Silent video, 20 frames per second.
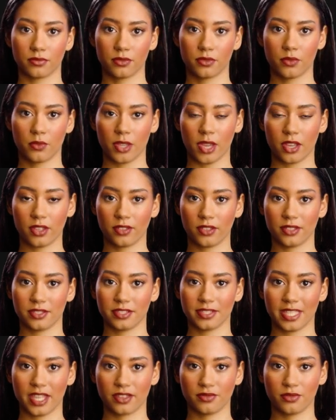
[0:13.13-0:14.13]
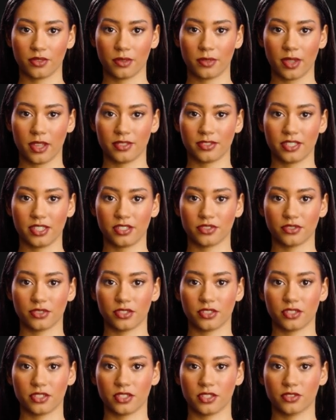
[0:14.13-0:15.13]
Well, today we're about to
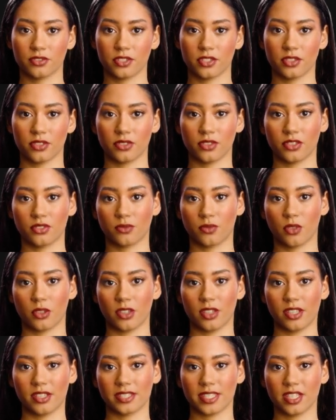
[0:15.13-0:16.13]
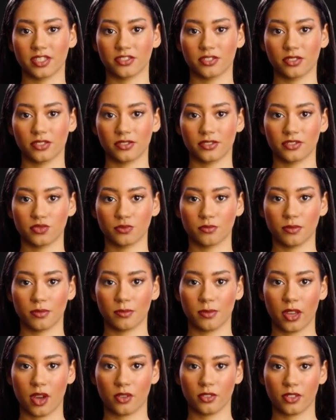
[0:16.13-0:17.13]
introduce you to your new organizational
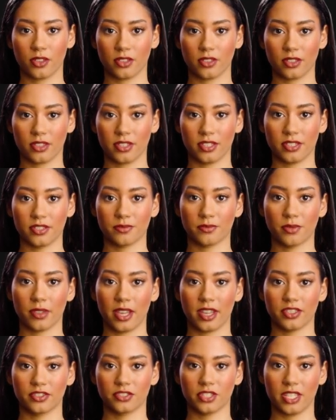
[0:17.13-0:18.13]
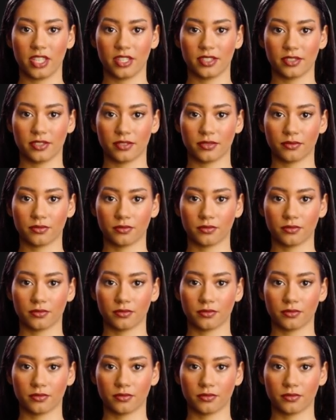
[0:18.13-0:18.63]
superpower, spreadsheets.